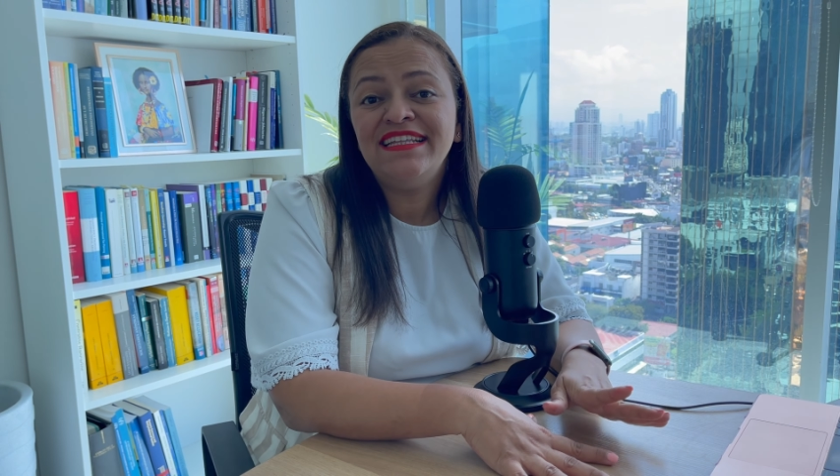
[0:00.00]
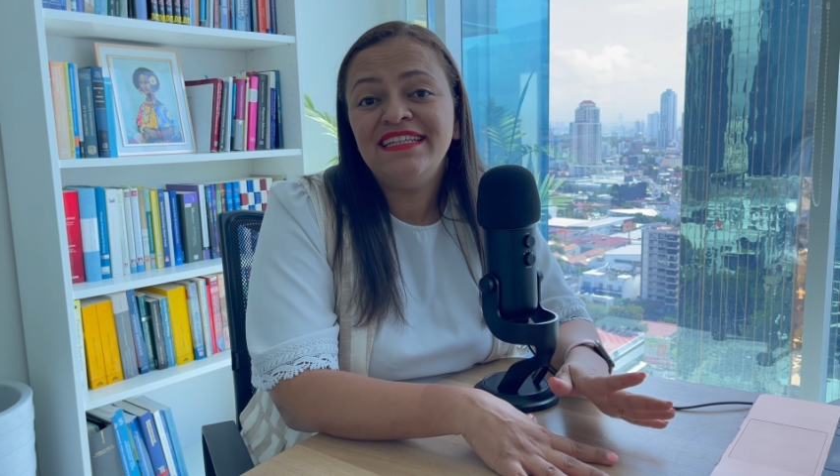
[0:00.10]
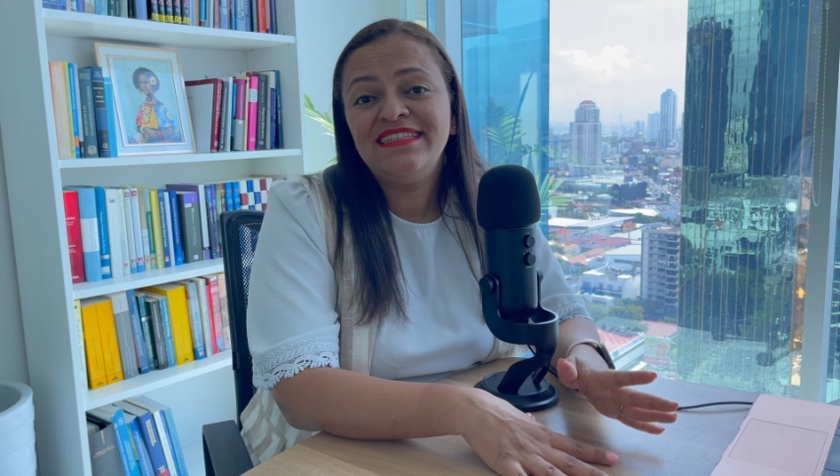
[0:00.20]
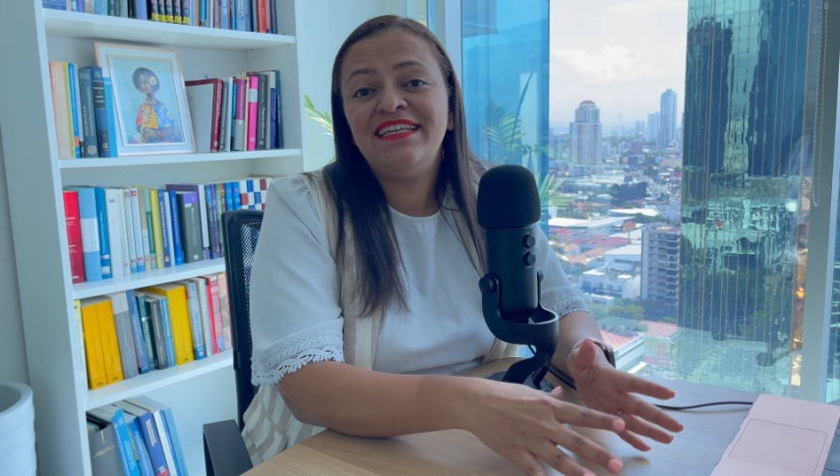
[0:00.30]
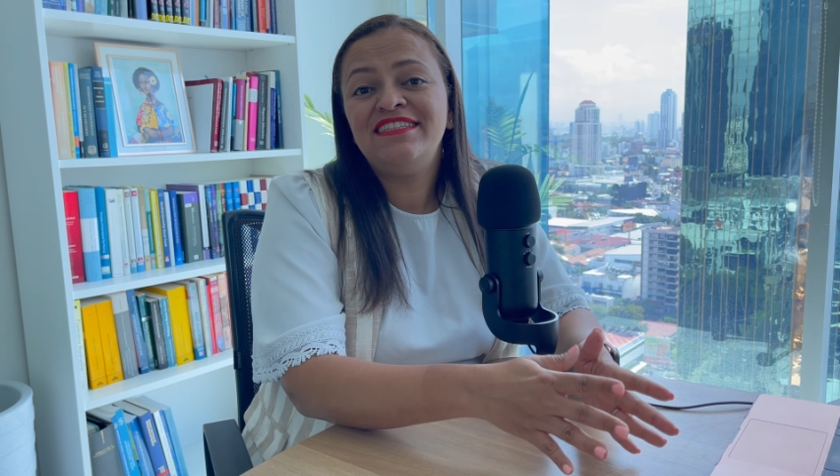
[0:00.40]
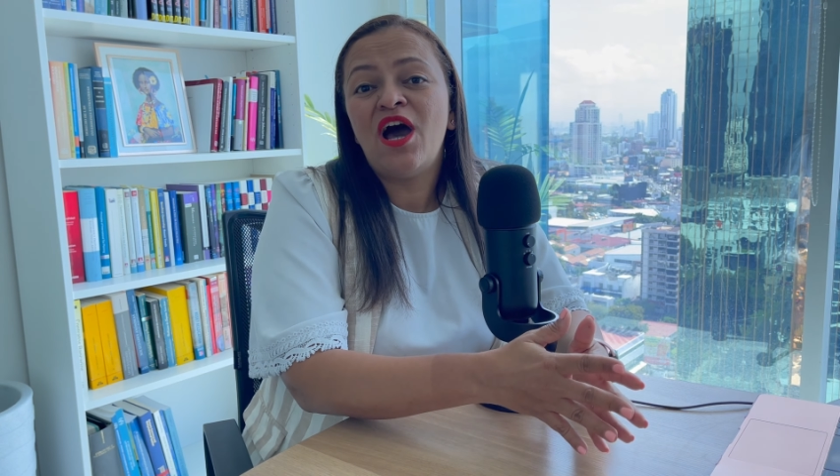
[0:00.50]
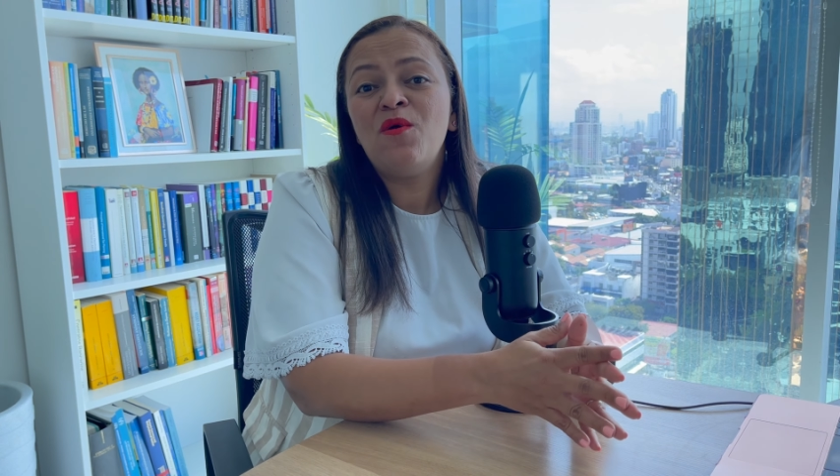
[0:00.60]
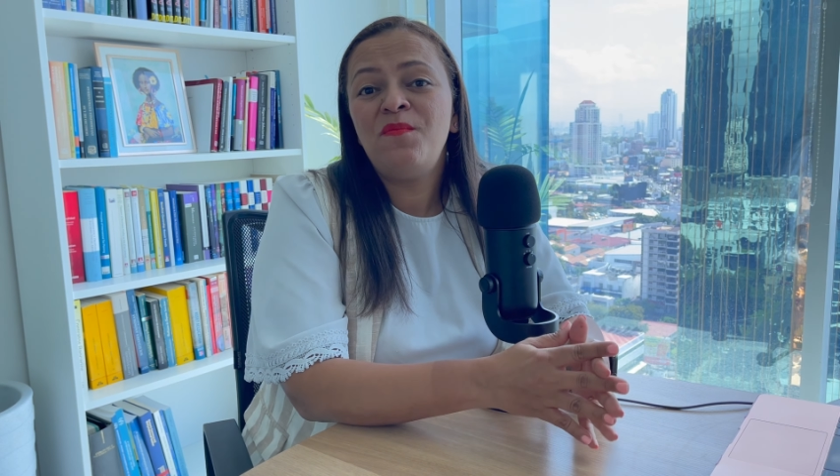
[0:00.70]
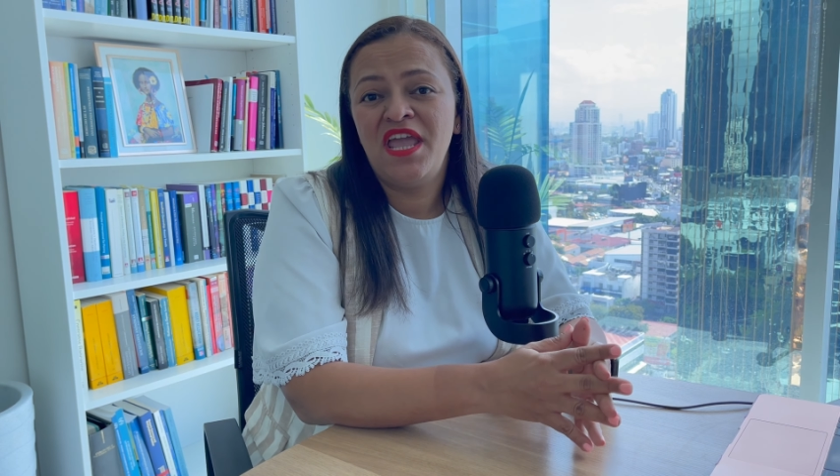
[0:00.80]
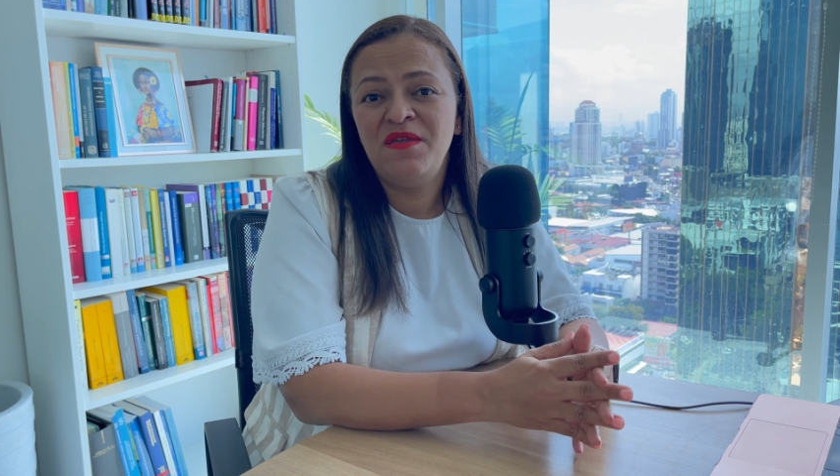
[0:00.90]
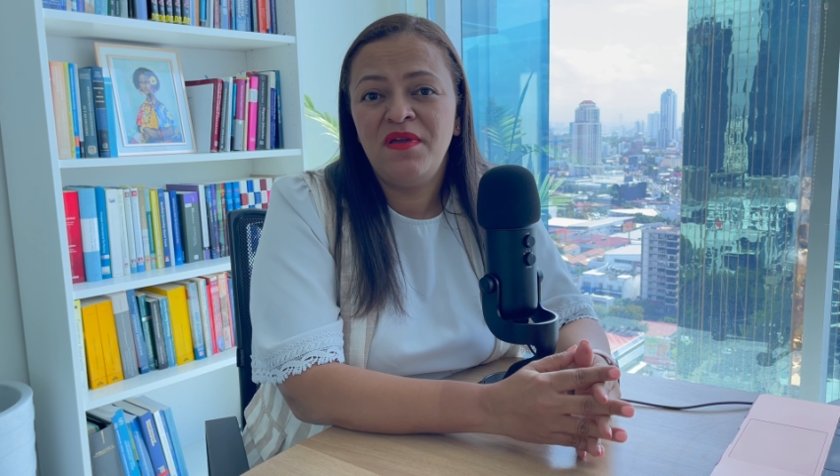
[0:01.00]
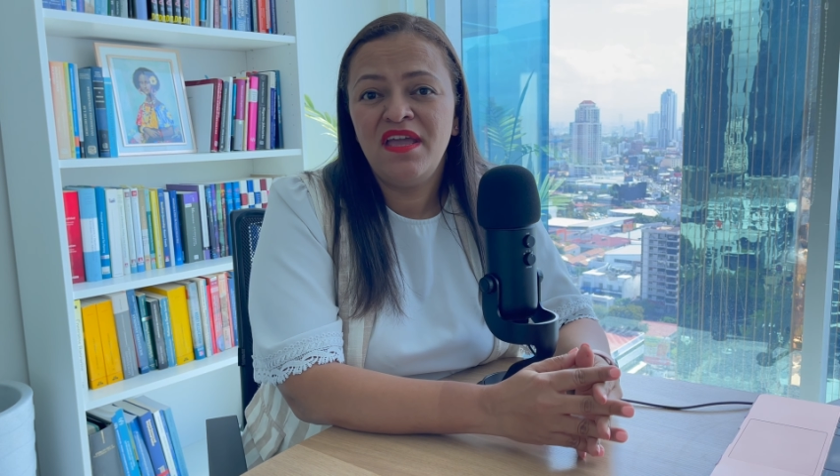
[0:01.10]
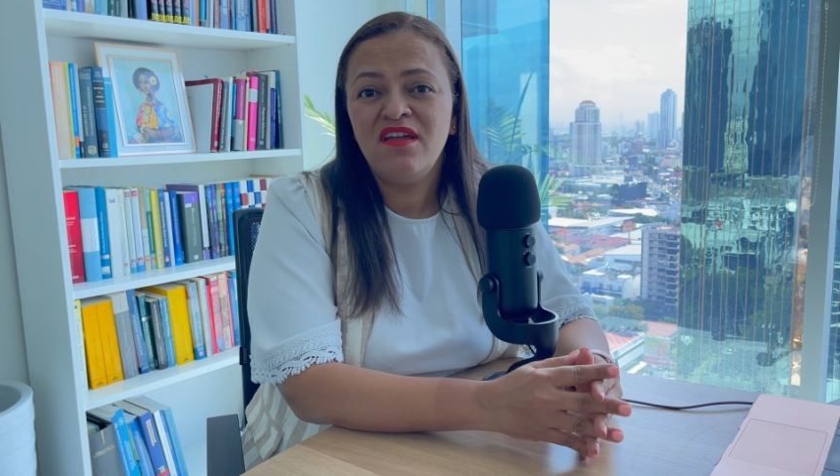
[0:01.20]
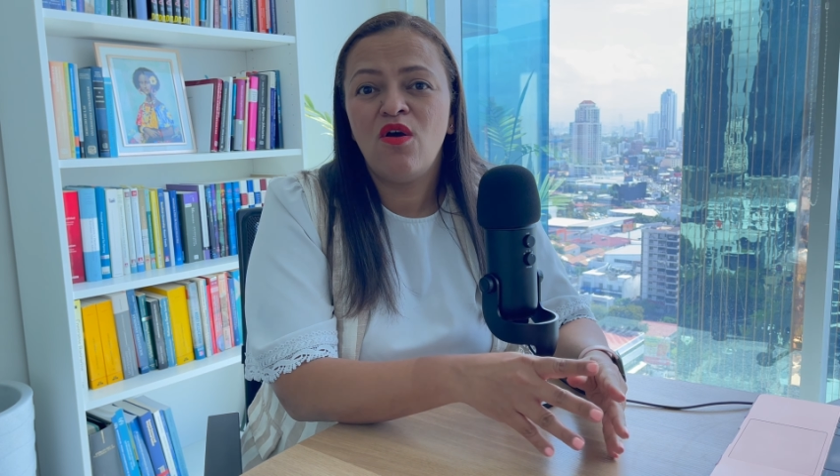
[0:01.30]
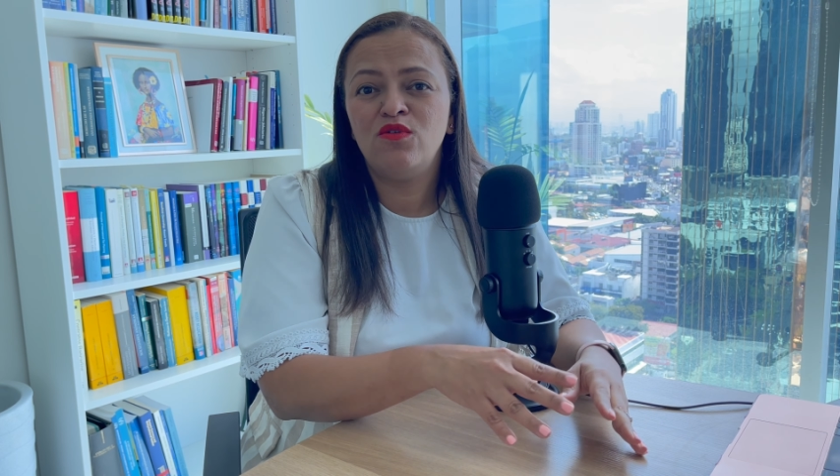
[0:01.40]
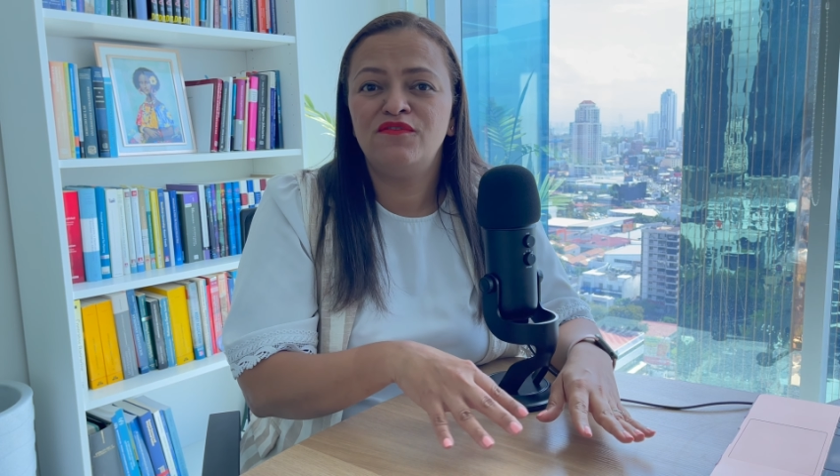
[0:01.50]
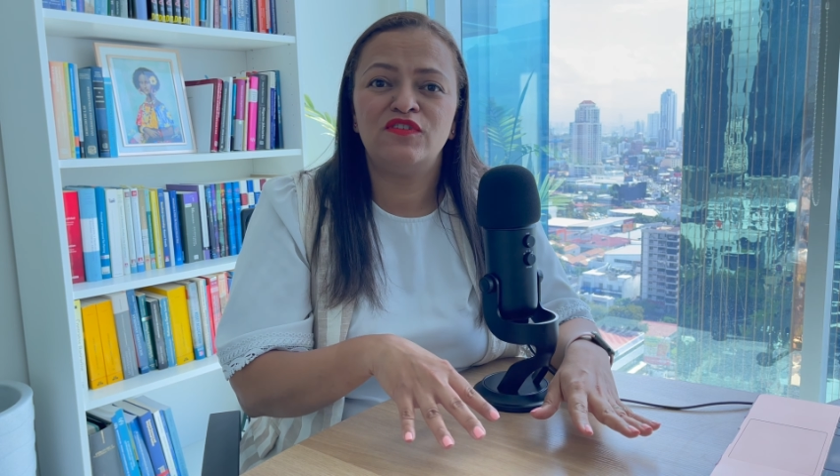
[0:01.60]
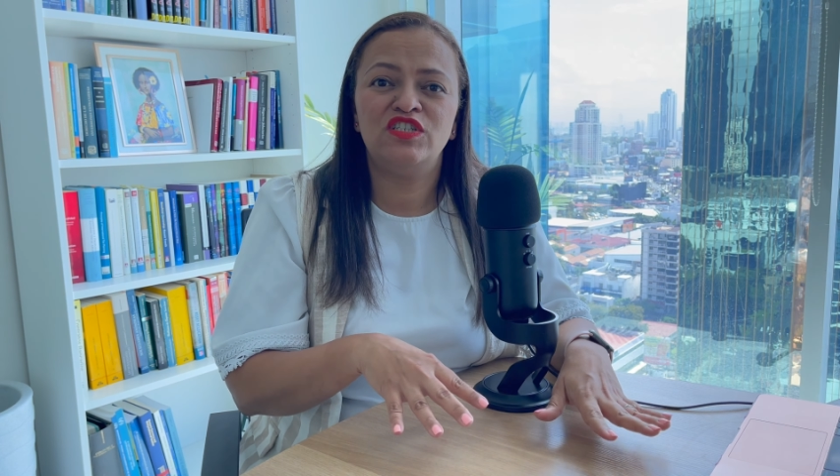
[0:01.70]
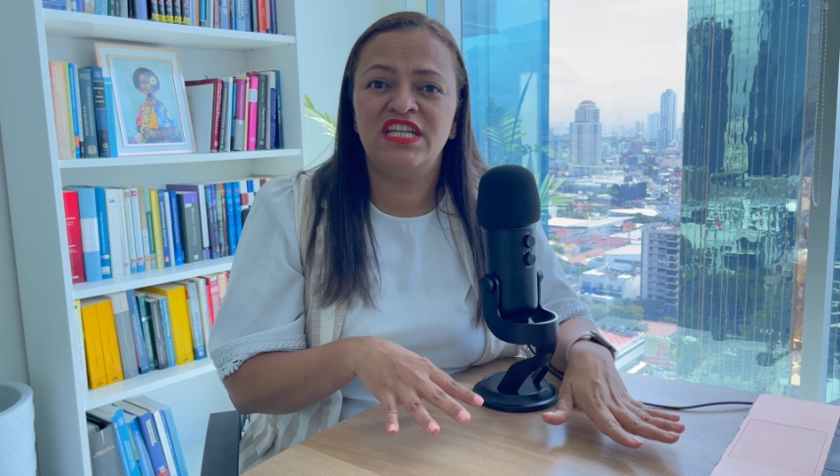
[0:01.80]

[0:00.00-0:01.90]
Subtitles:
the down payment goes from